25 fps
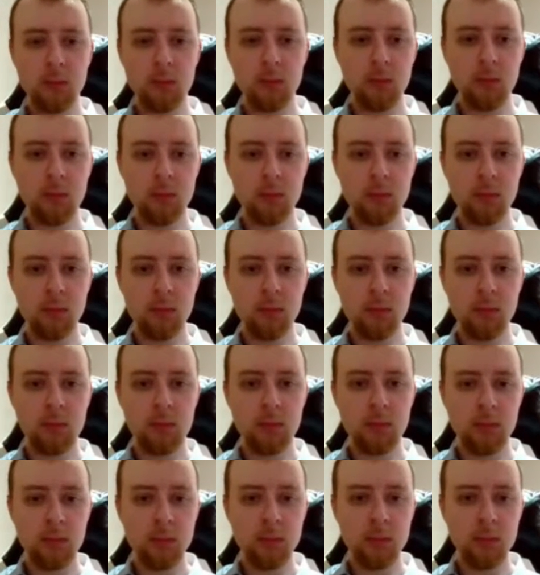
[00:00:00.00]

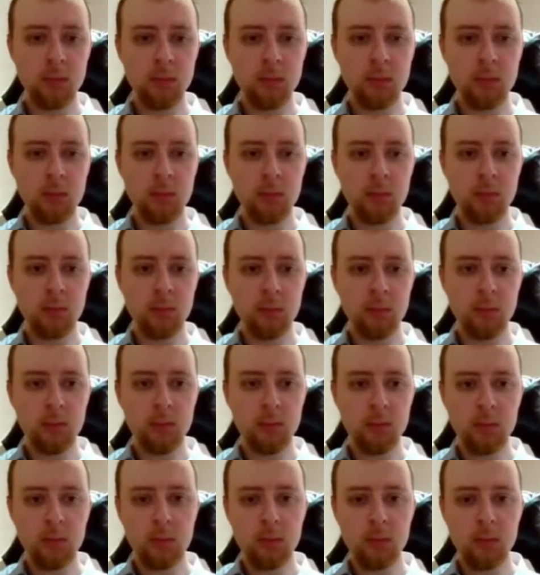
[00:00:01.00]

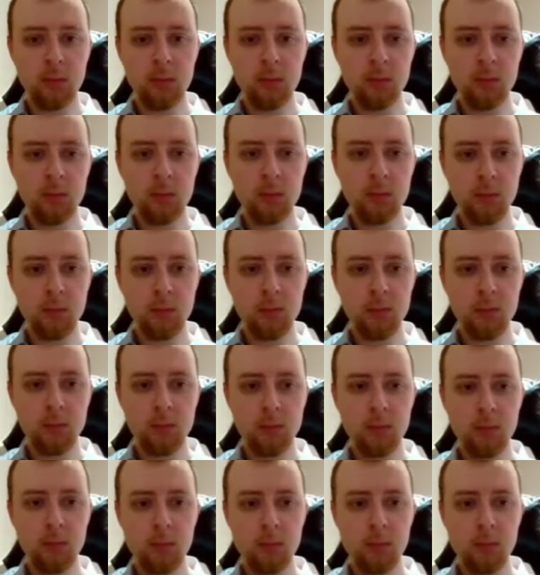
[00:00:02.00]
(silent)